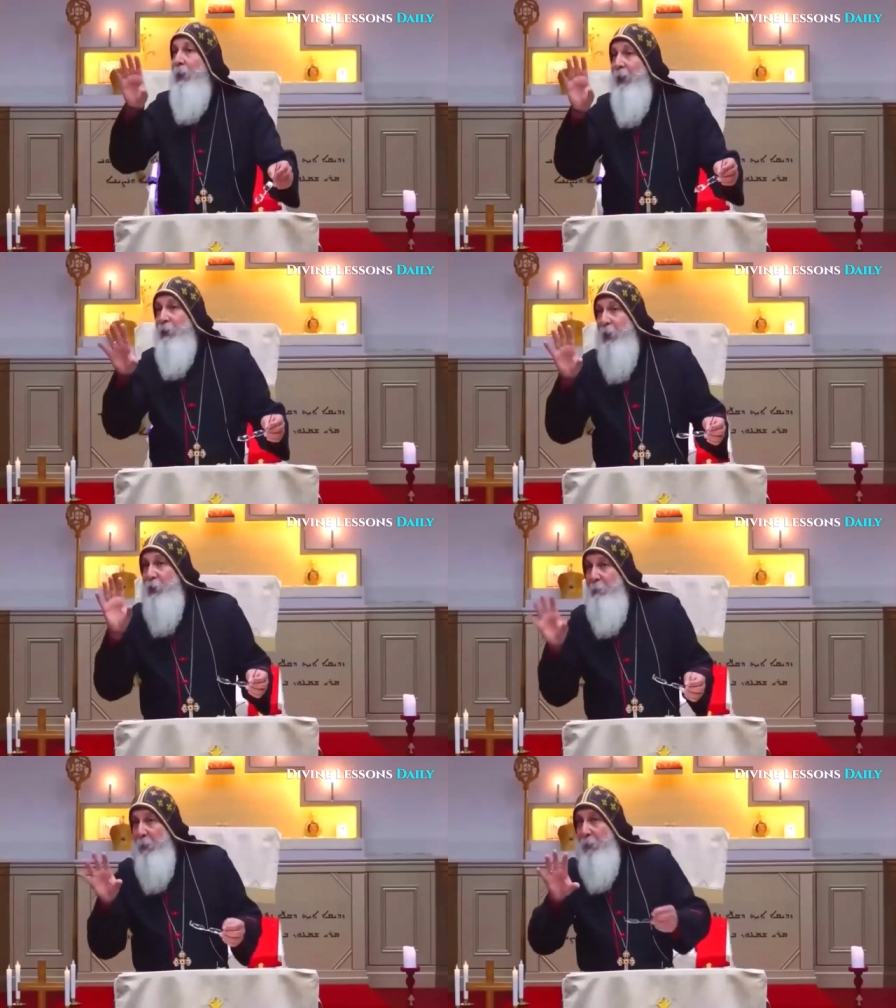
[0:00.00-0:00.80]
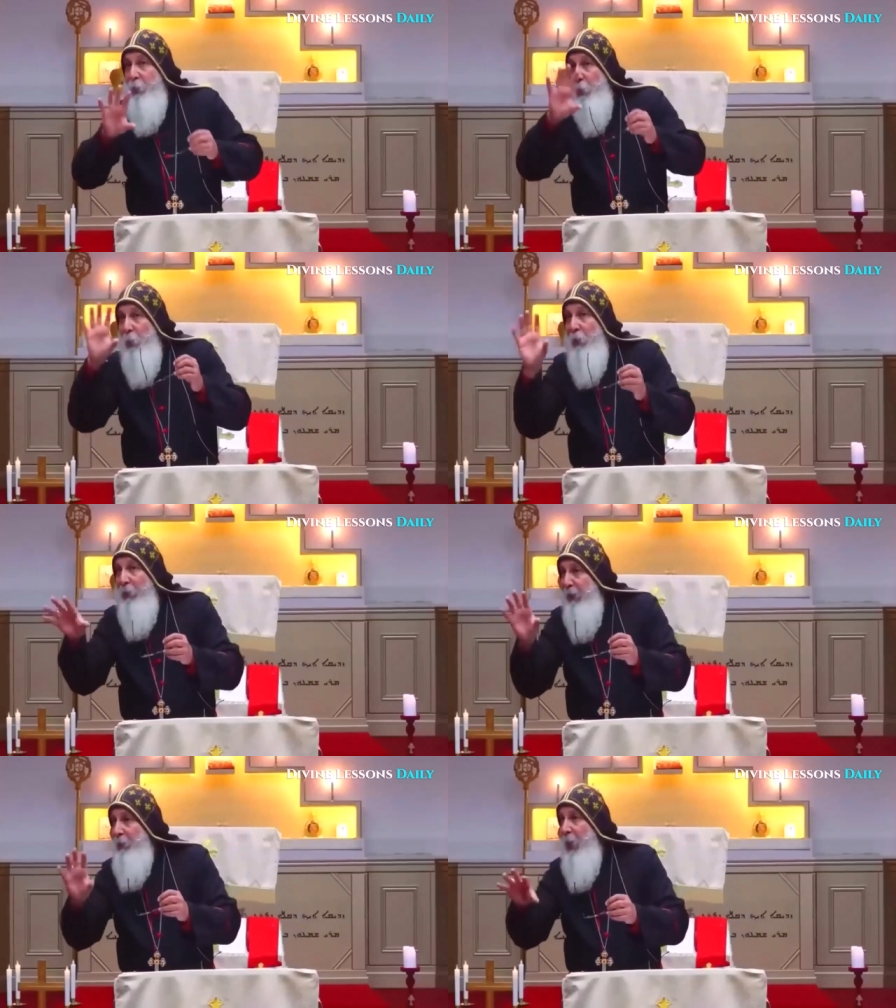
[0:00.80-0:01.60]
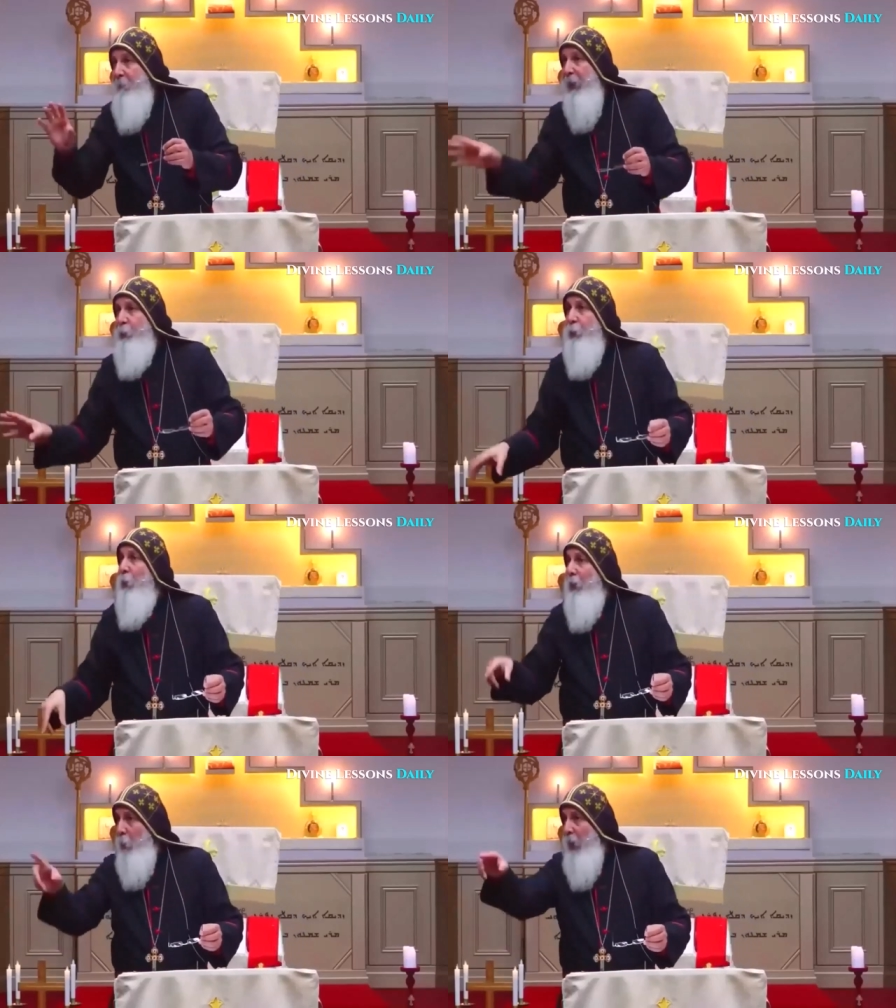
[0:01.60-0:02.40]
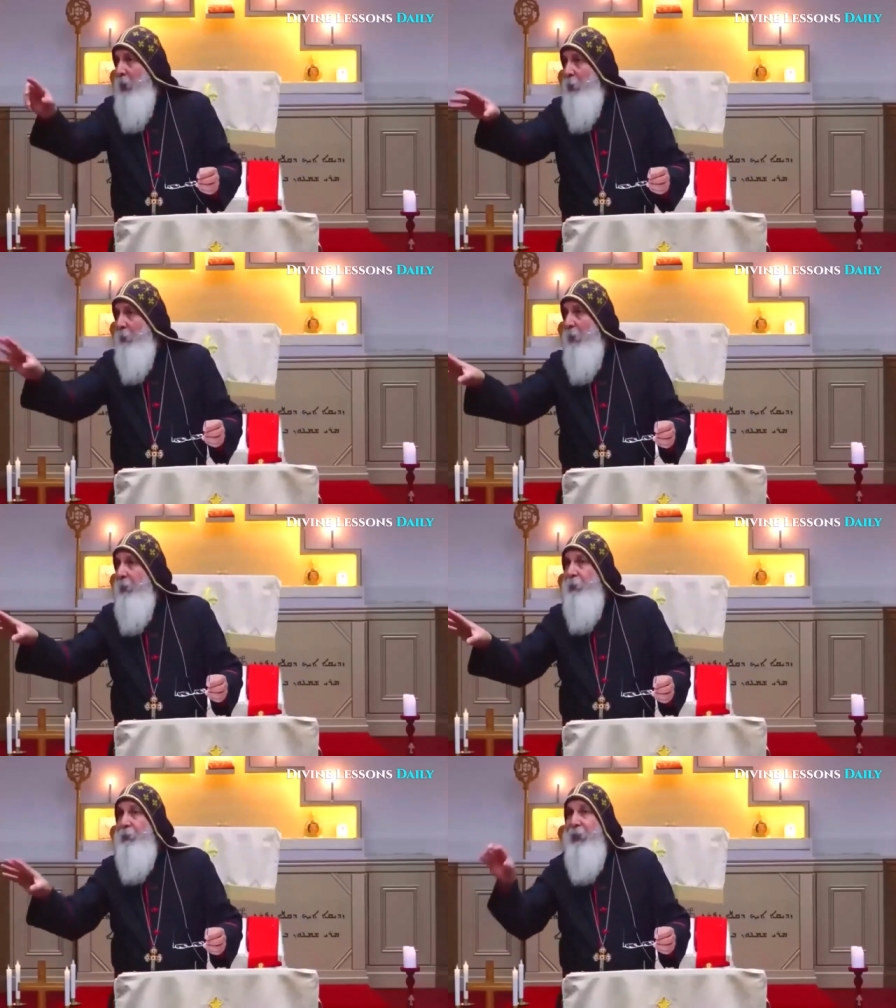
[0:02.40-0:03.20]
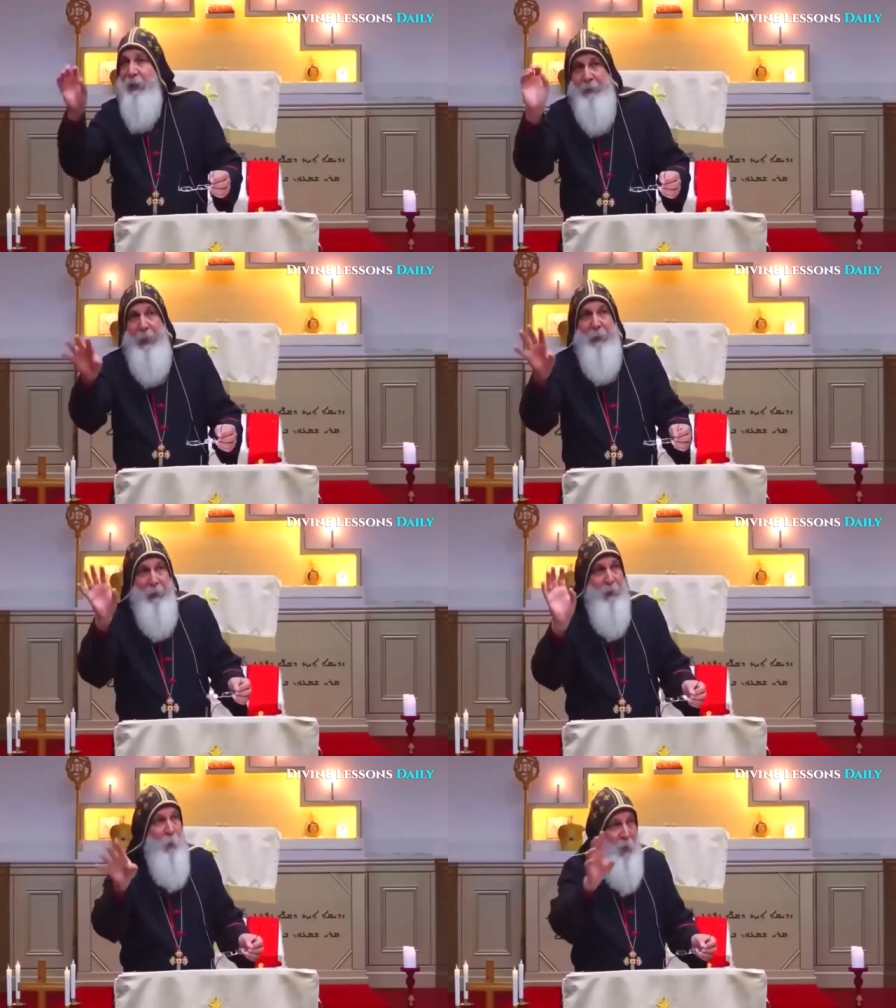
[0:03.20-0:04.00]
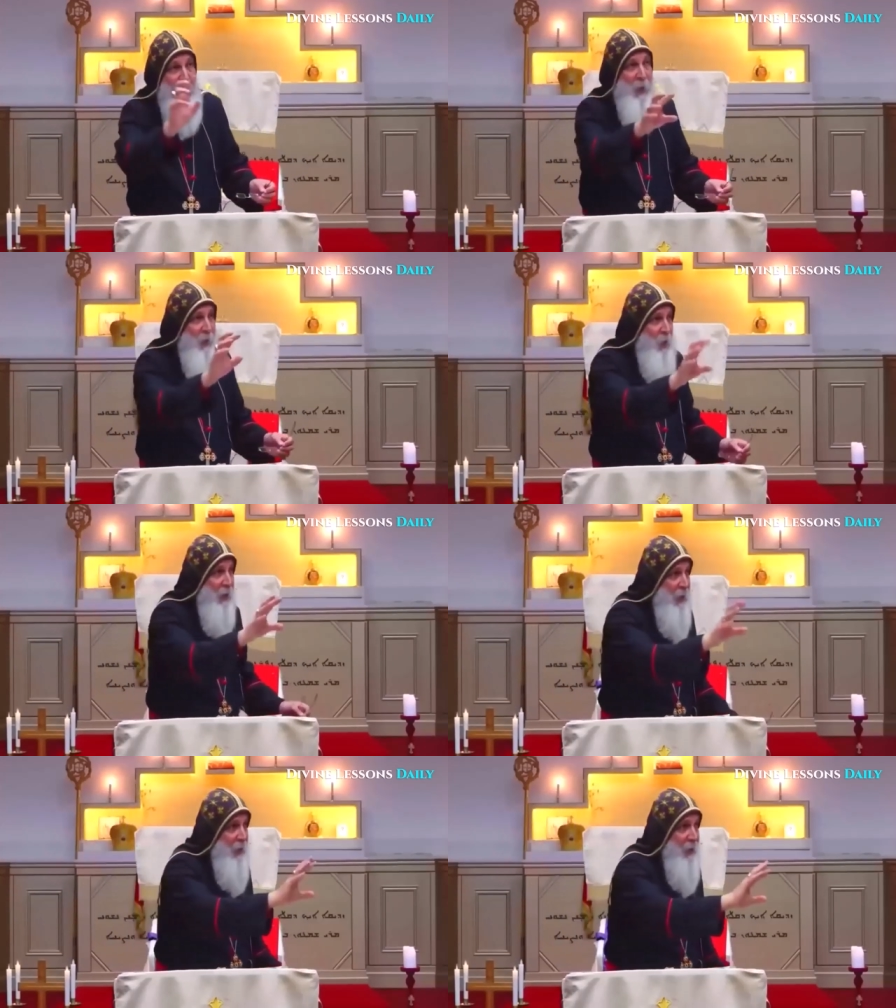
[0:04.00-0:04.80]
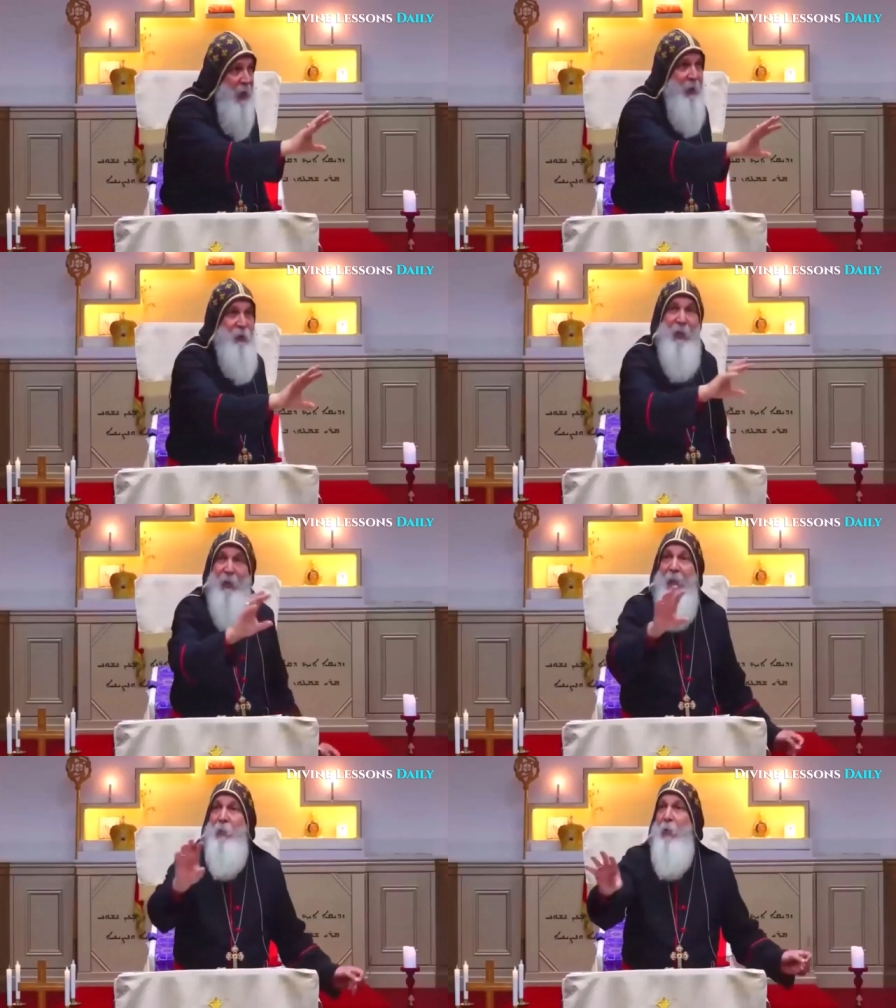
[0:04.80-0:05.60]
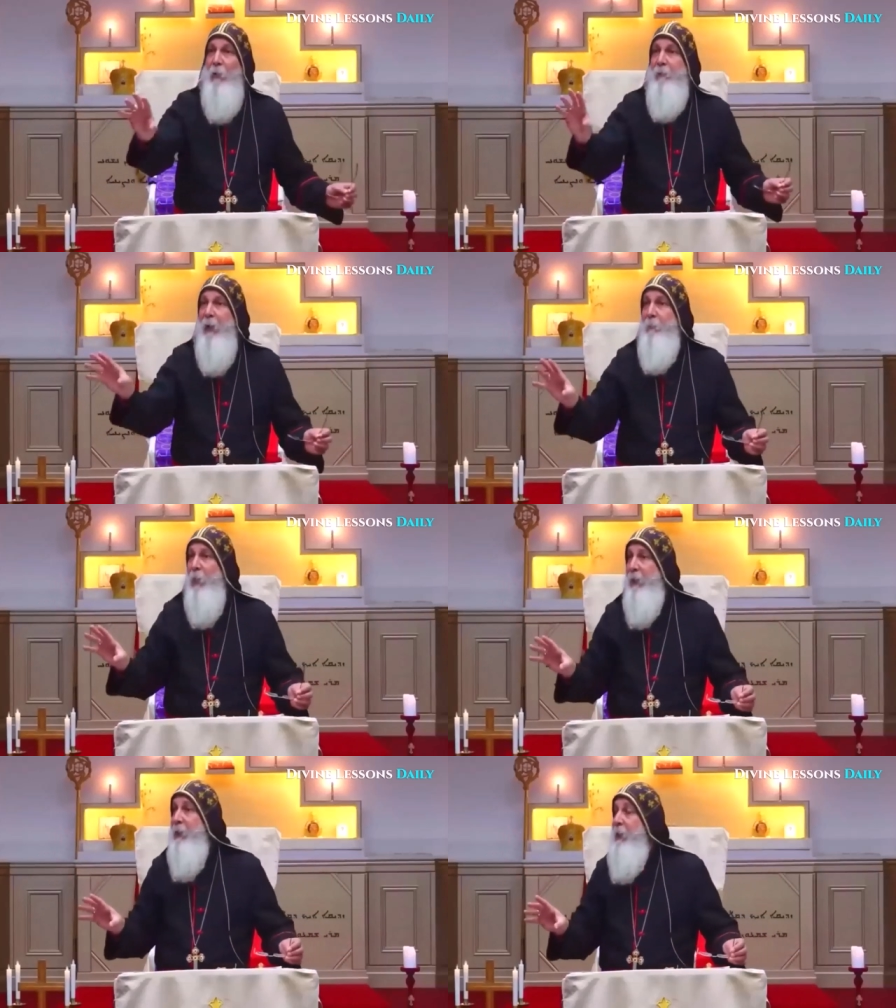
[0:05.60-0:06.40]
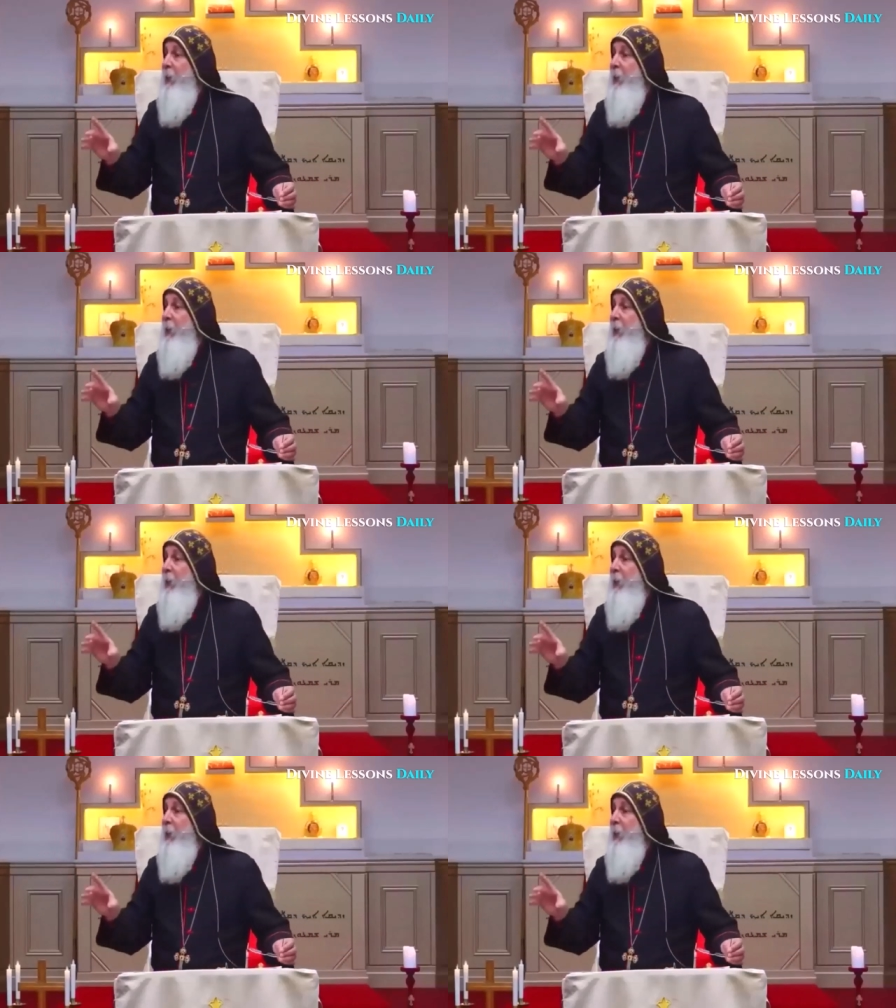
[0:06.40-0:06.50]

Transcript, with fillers: It's a spiritual three dimensional. The way you rose, exactly the way you're going to rise in that glorified body.